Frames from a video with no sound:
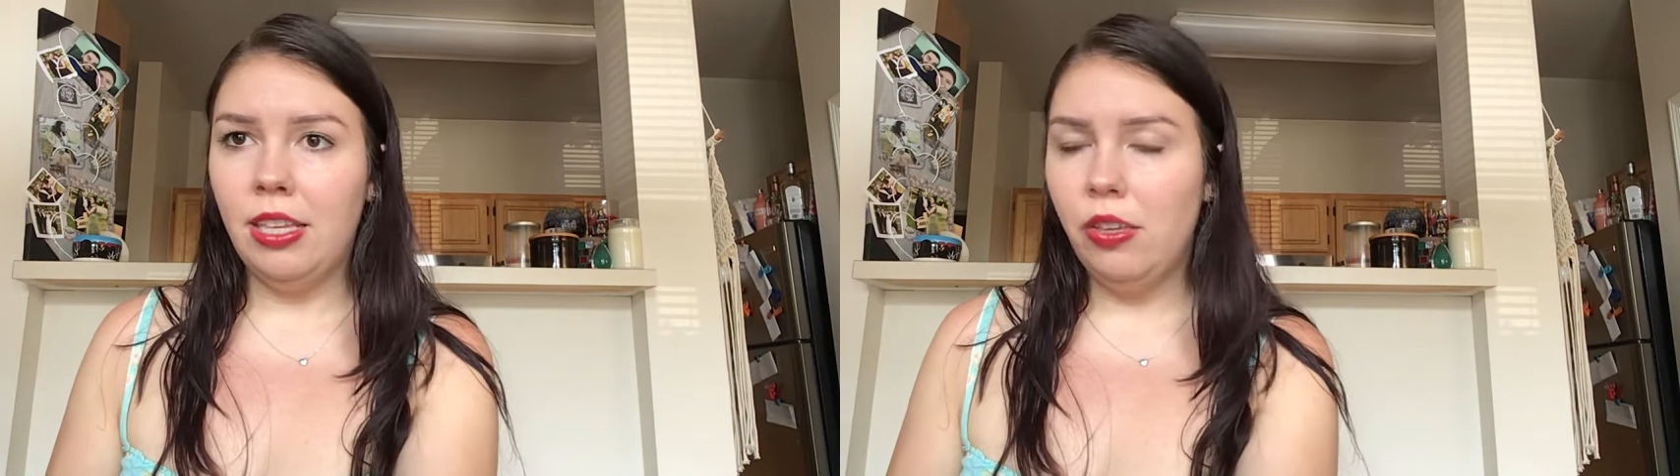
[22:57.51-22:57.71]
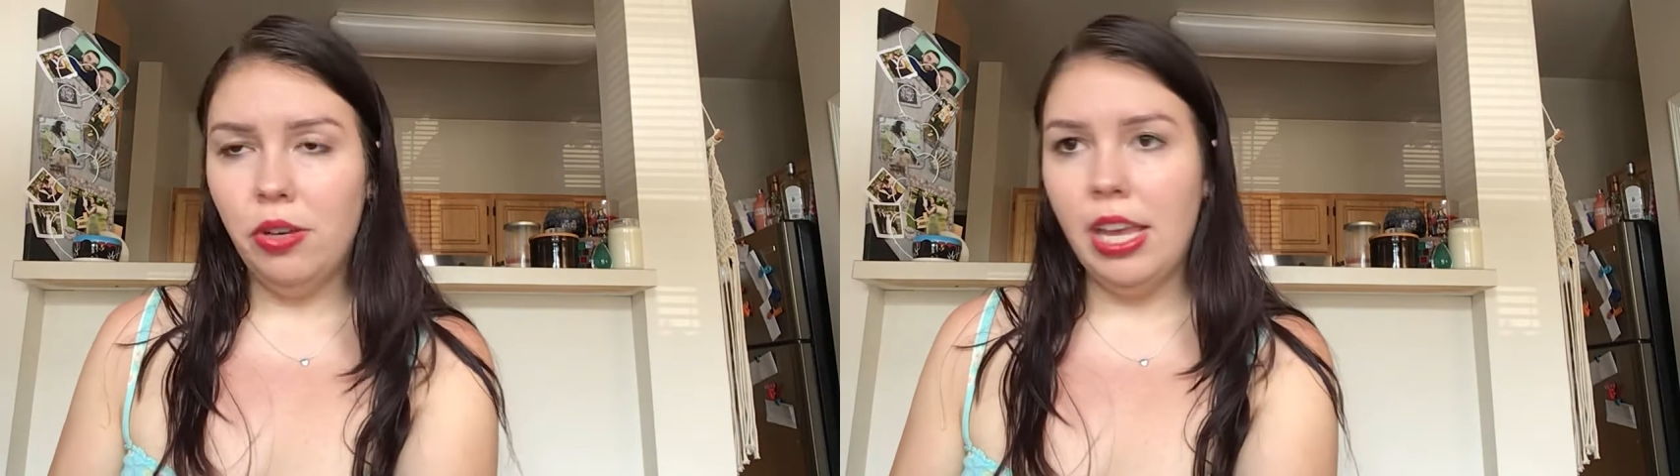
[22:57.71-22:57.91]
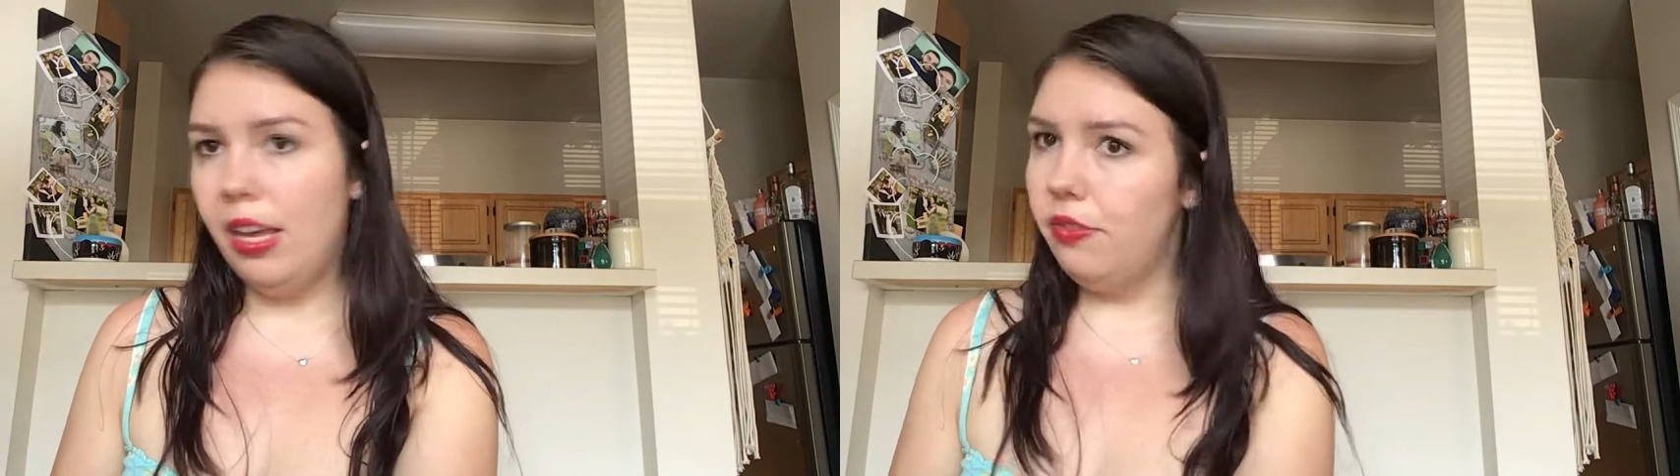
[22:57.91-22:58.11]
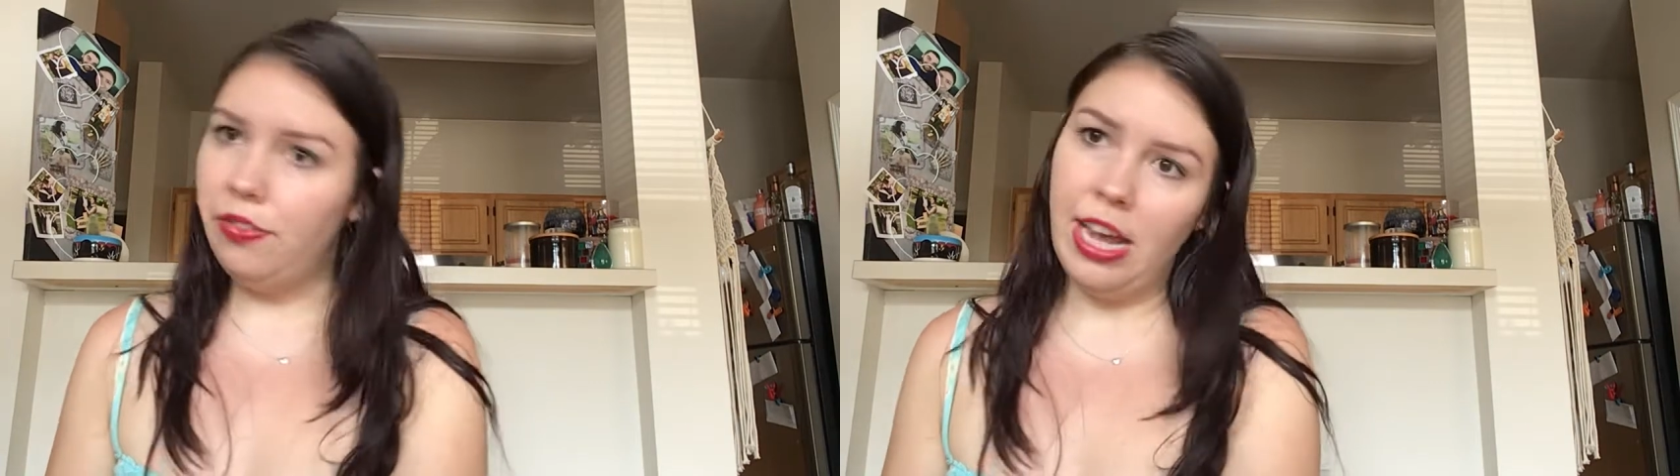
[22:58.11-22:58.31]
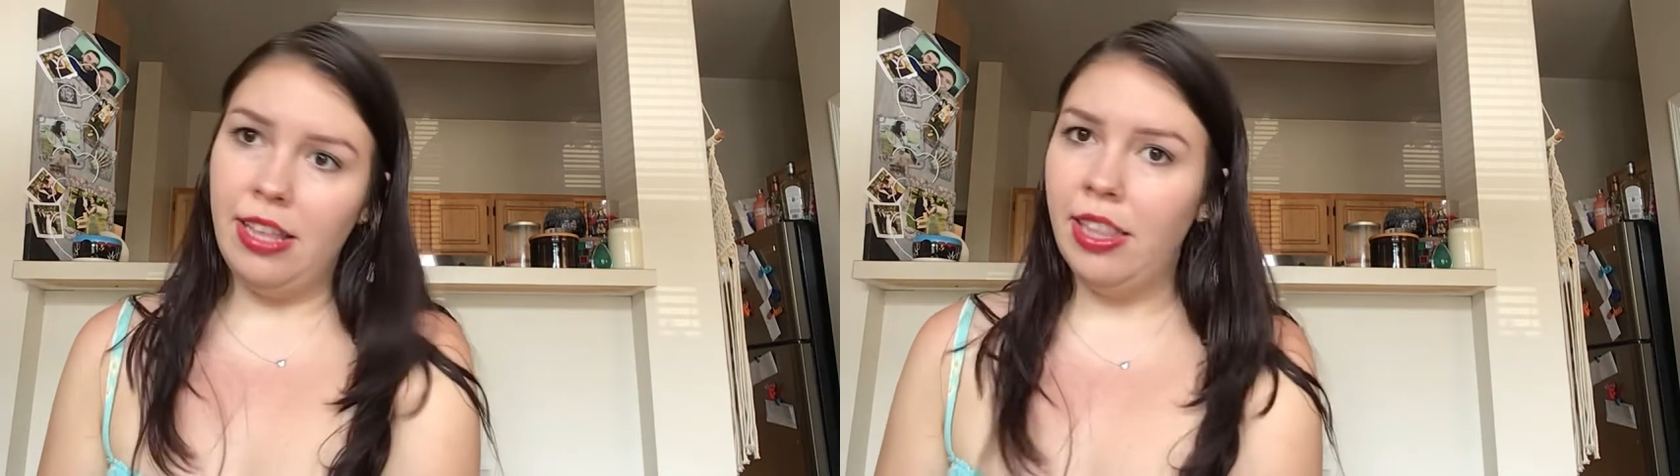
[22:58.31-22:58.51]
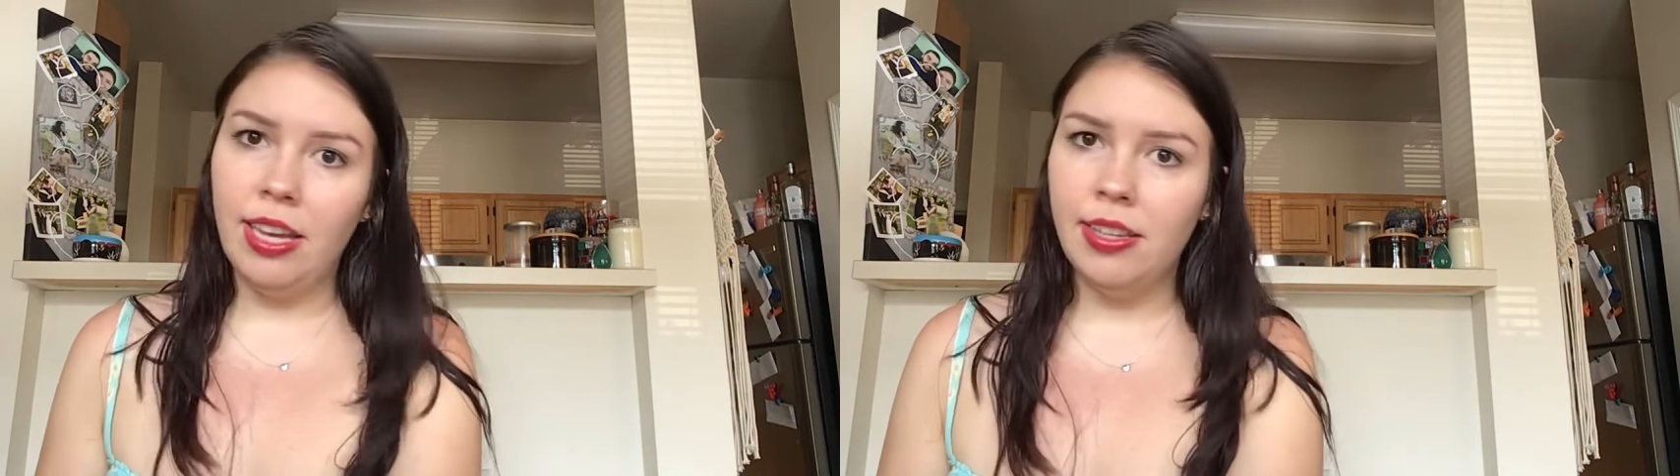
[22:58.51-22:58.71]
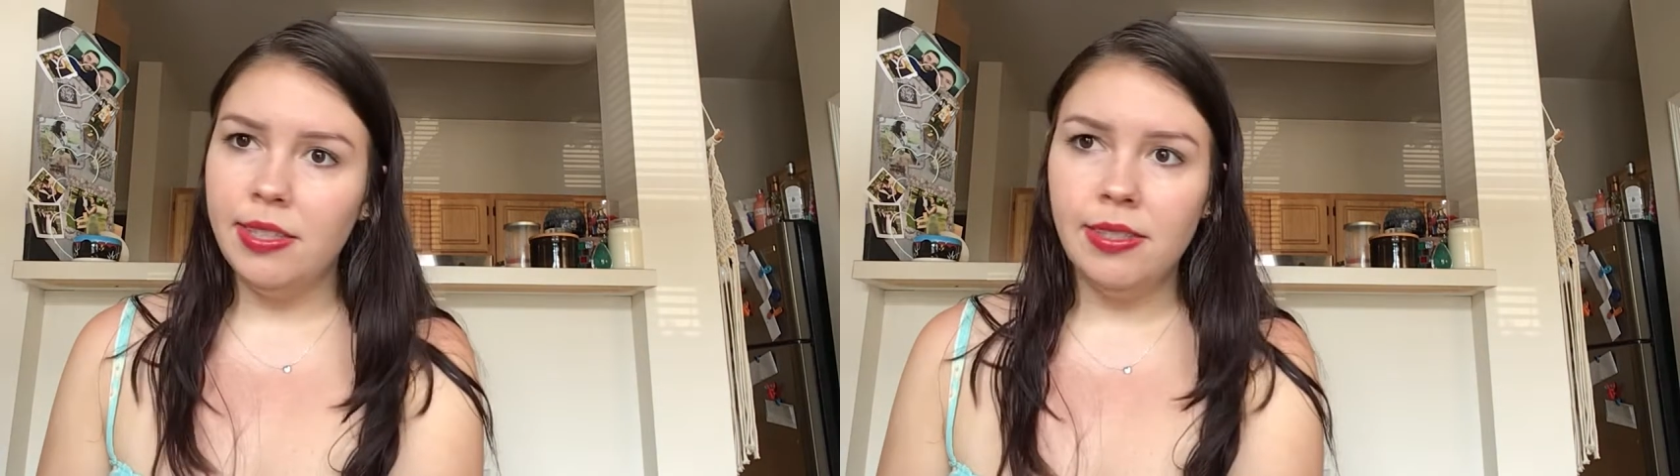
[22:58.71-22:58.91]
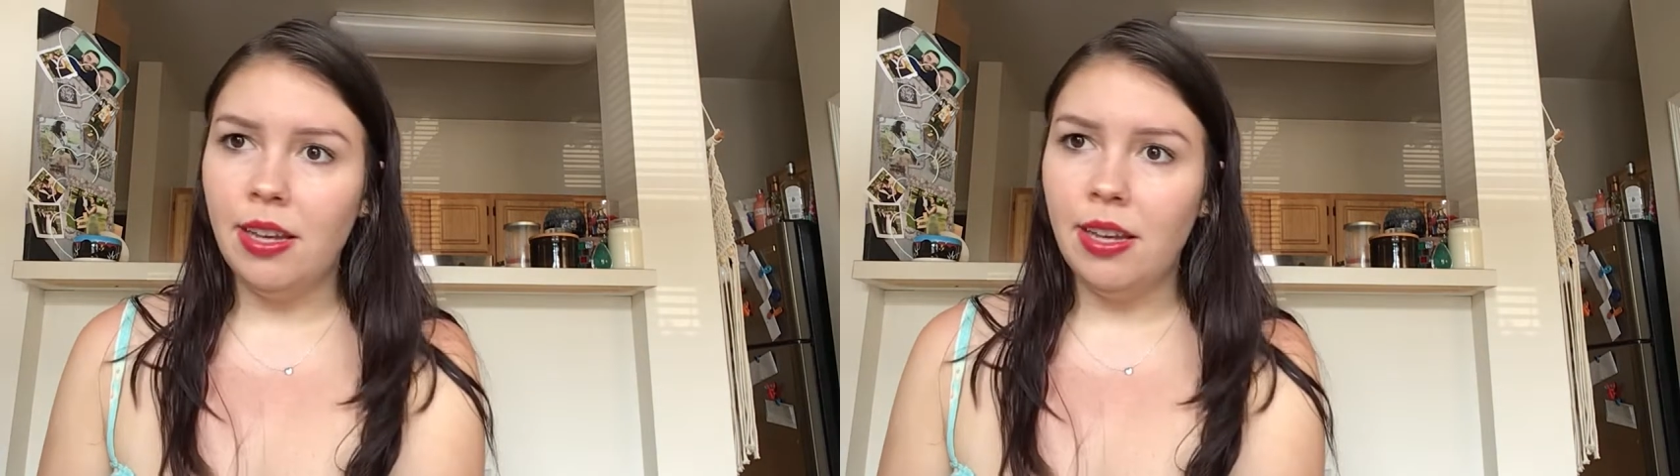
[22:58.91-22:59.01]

you can't find this